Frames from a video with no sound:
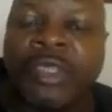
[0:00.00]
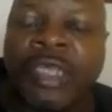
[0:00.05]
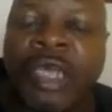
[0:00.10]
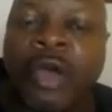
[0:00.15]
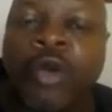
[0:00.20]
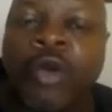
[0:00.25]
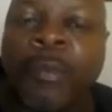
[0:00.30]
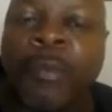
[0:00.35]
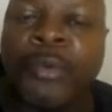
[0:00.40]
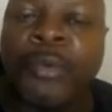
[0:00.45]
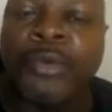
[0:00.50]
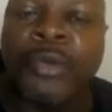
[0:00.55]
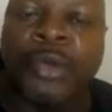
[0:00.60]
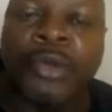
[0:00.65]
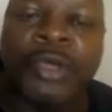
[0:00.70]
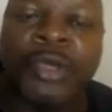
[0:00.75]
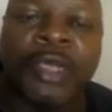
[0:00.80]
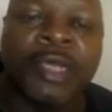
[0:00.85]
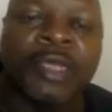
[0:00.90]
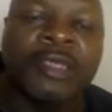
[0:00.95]
These are open
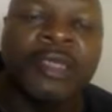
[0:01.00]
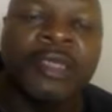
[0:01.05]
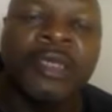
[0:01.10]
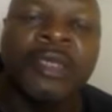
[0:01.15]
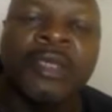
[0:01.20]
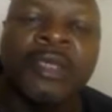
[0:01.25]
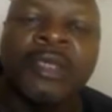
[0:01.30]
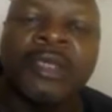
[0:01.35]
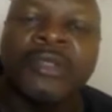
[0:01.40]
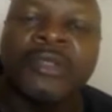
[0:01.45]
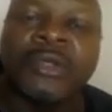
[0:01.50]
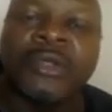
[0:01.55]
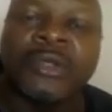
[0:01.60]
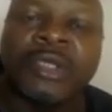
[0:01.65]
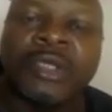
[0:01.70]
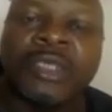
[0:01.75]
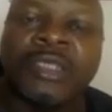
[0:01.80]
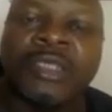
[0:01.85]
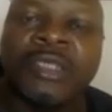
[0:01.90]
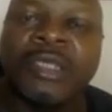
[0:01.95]
orders.
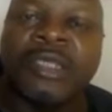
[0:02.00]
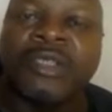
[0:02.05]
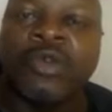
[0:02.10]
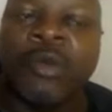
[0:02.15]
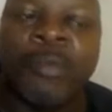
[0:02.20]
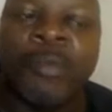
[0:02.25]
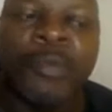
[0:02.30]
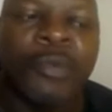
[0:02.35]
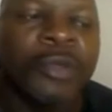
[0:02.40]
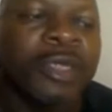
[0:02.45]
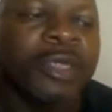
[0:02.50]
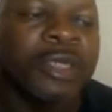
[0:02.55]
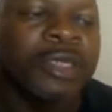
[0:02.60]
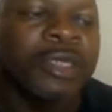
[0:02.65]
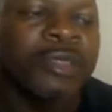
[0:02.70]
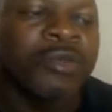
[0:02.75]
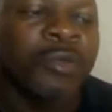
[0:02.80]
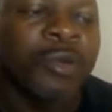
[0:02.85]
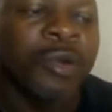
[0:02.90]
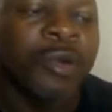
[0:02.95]
So this will
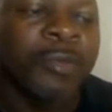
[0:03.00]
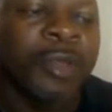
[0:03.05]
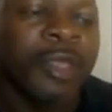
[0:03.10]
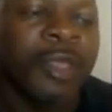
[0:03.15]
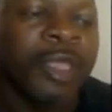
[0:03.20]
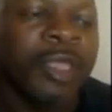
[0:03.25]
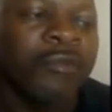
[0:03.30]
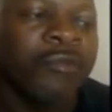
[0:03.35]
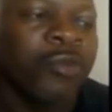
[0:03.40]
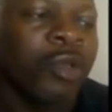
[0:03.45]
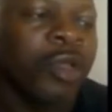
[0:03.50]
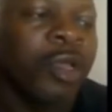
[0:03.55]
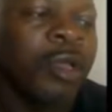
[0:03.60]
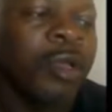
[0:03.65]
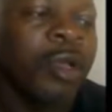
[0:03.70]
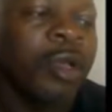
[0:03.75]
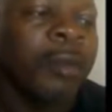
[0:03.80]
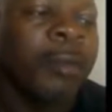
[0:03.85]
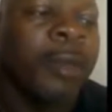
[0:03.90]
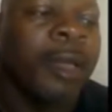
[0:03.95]
probably give you
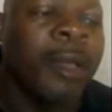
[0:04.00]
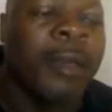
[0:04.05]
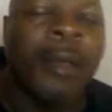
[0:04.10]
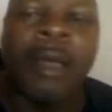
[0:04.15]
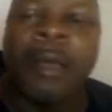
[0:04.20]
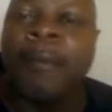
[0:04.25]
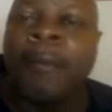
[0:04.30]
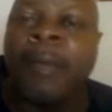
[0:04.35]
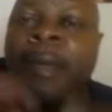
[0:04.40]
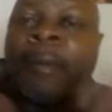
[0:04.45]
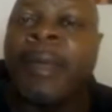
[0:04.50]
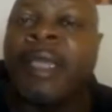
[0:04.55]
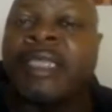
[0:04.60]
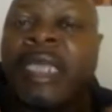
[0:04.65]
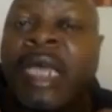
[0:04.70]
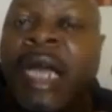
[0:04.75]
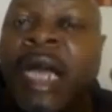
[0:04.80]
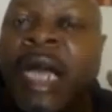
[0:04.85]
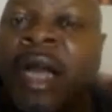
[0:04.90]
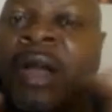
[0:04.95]
a
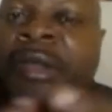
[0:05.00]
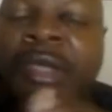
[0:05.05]
better